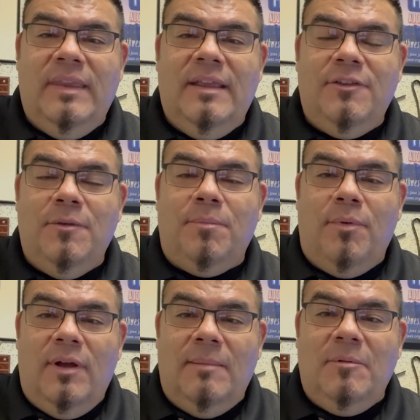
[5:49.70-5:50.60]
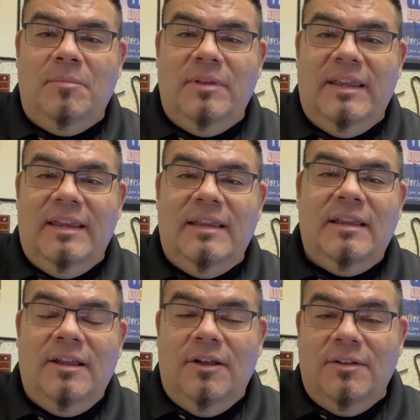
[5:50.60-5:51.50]
you probably
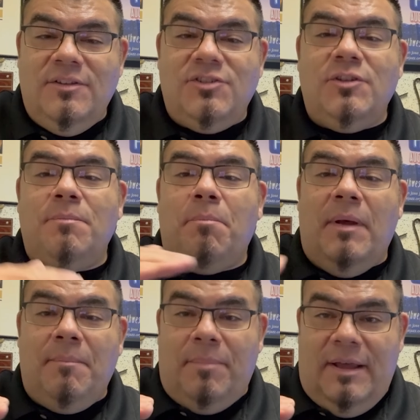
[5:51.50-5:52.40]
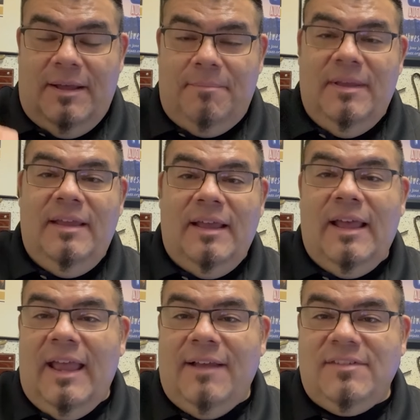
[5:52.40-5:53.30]
should bump up a
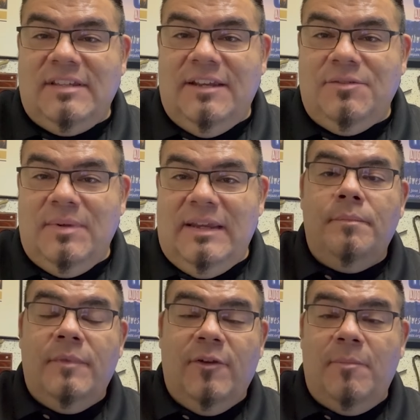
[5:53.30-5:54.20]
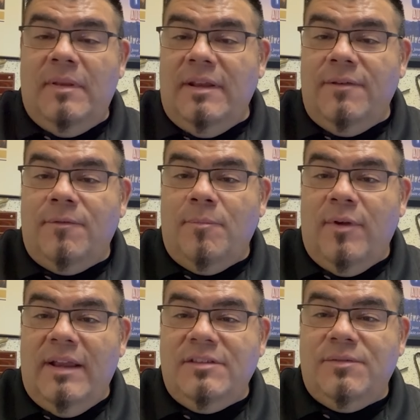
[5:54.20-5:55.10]
half-size reed. There are many different
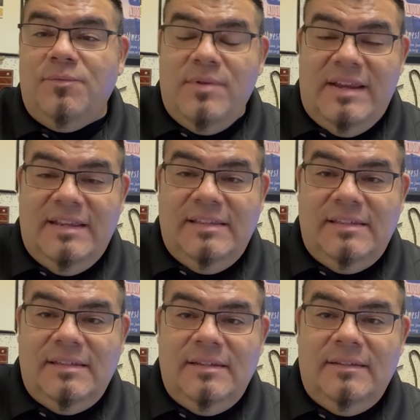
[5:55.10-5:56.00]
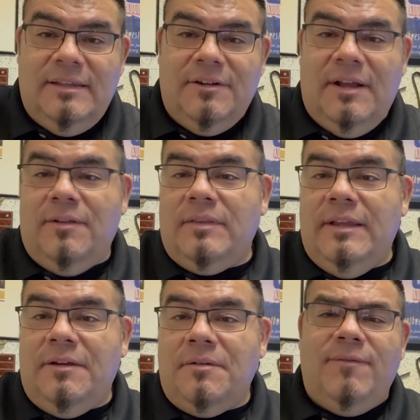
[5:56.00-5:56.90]
brands of reeds that are out
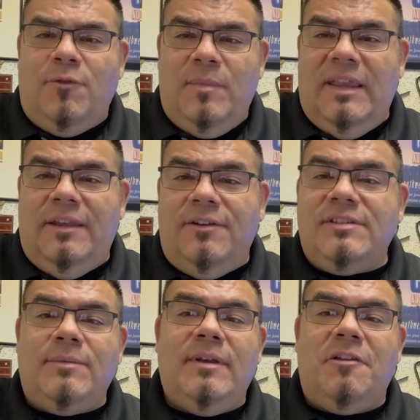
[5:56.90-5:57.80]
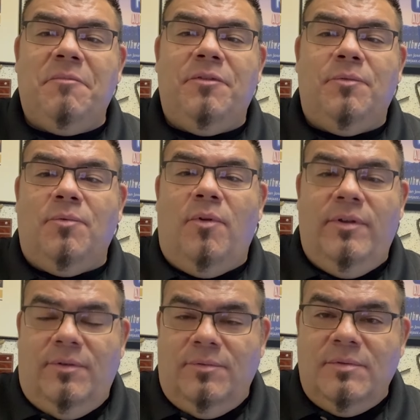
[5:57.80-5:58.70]
there. For beginners, I recommend the
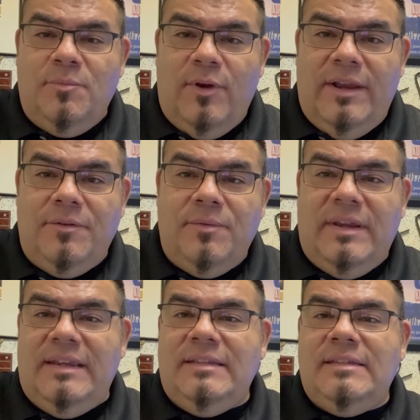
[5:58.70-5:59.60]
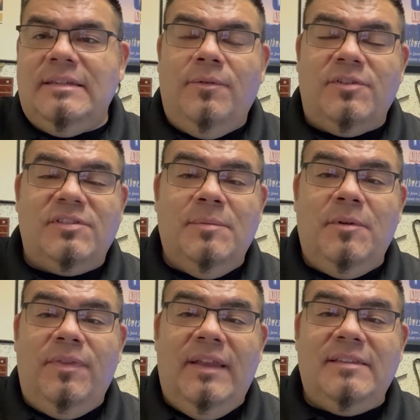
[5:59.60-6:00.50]
Royal brand reeds. For
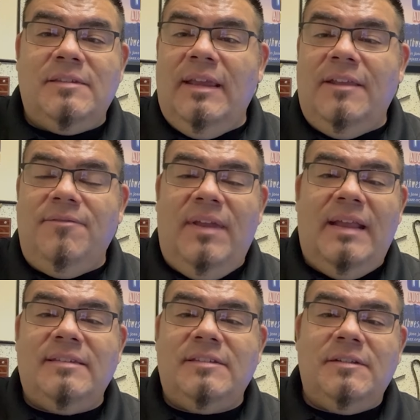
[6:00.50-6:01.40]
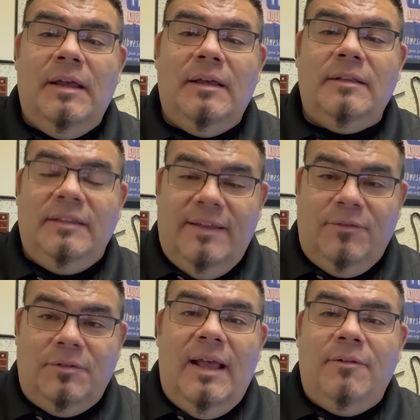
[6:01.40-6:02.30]
someone that's advanced
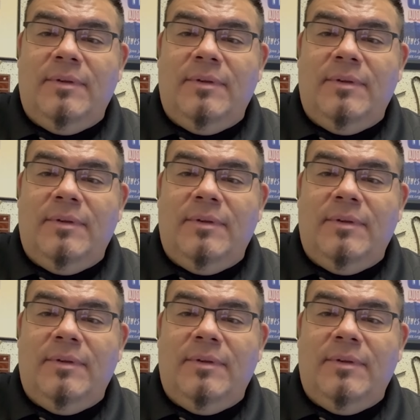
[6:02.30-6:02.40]
level, I would